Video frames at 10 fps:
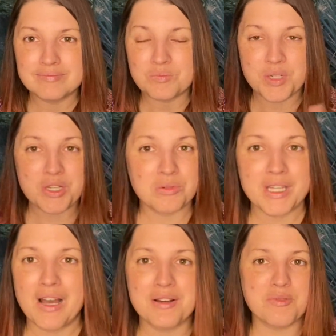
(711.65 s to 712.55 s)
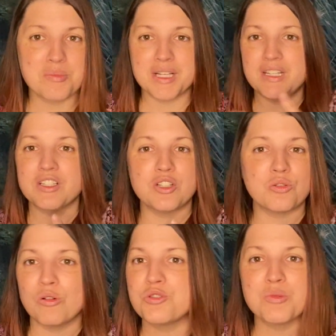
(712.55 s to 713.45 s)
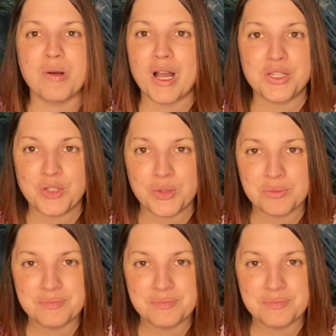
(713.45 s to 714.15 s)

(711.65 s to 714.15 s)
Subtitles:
when you allowed everybody to encroach upon you.